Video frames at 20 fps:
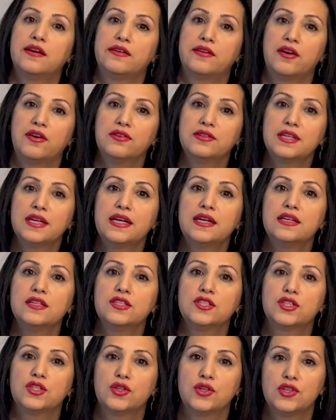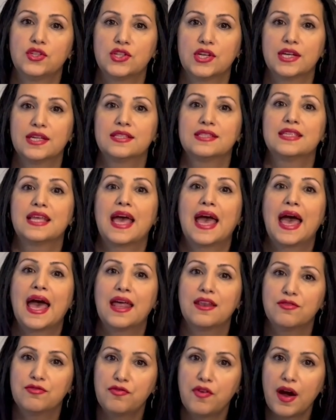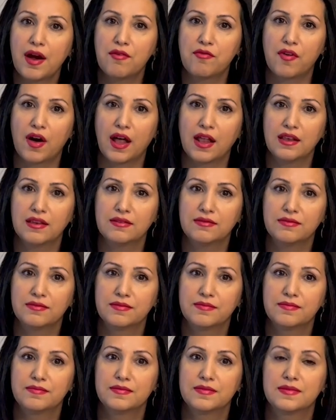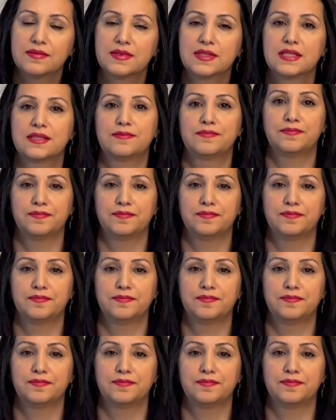routers, switches, and firewalls. As